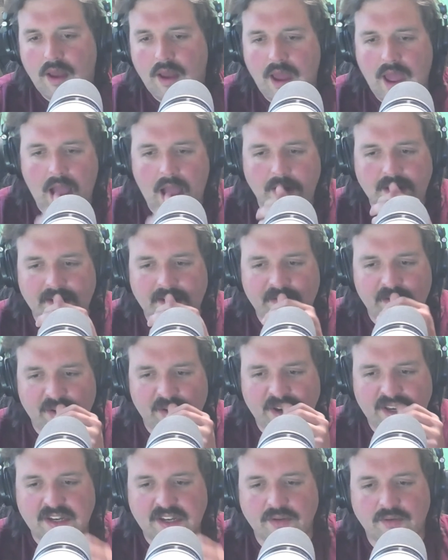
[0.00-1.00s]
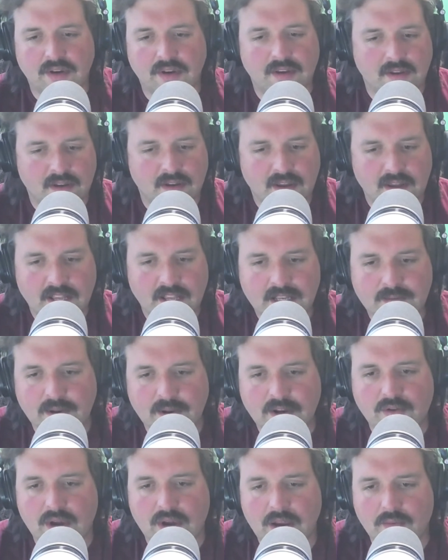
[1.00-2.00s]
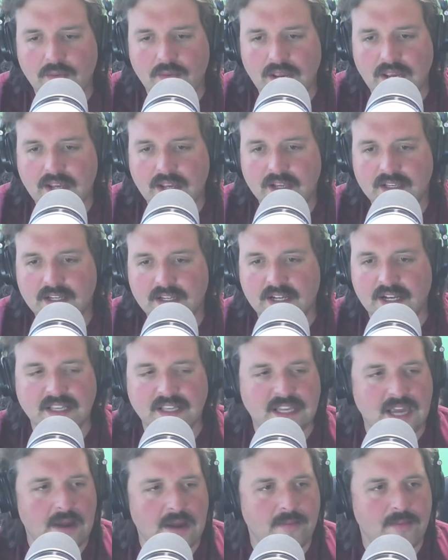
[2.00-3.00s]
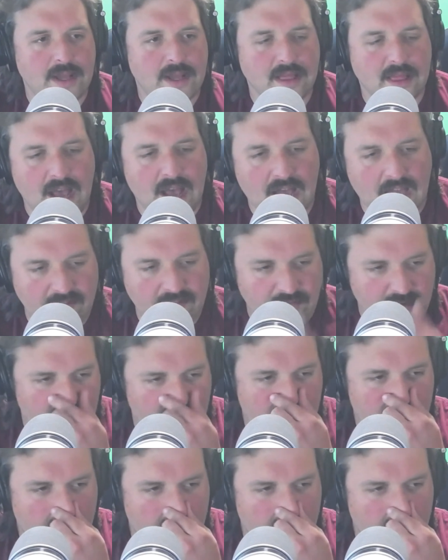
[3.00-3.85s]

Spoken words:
How's everyone doing? It's been a great week. It's a good time to be alive.